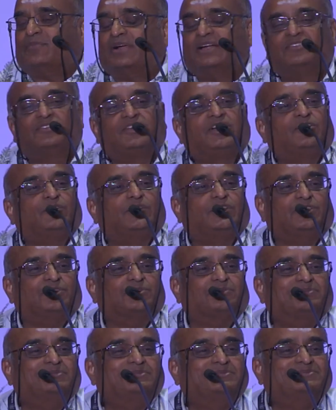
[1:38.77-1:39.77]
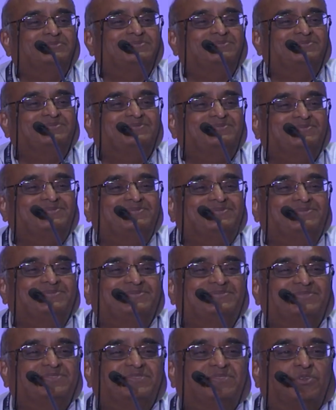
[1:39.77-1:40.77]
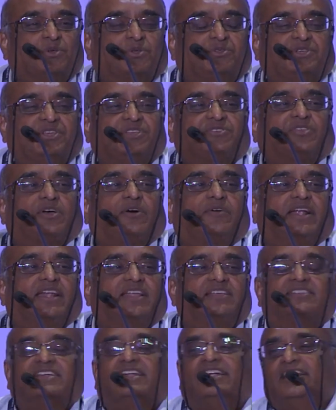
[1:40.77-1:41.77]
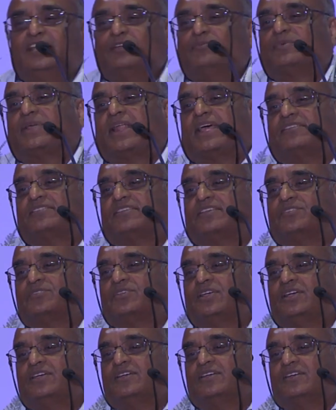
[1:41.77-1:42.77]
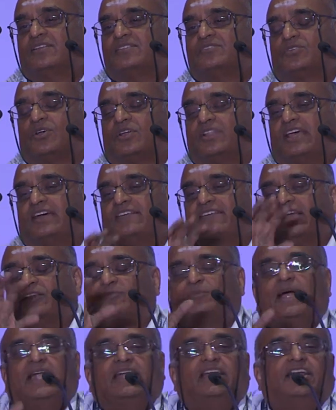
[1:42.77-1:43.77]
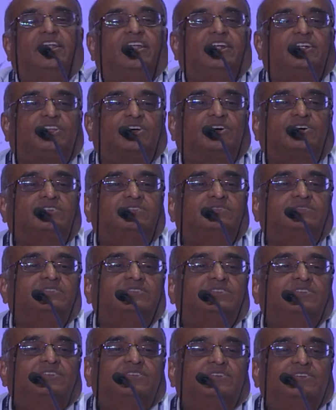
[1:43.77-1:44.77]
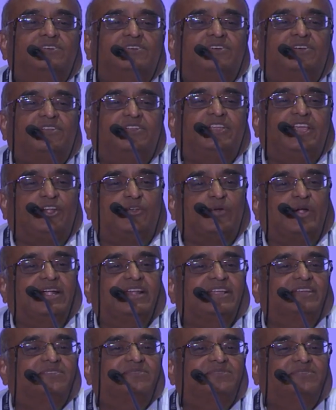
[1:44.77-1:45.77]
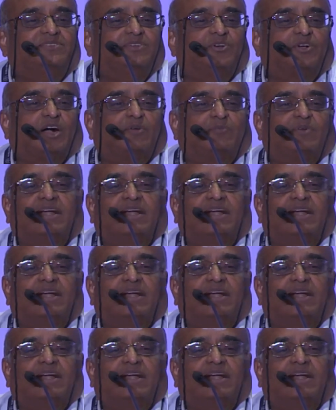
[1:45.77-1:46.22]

and sit with you. So G7 is in deep crisis. So they have expanded it to G20. You come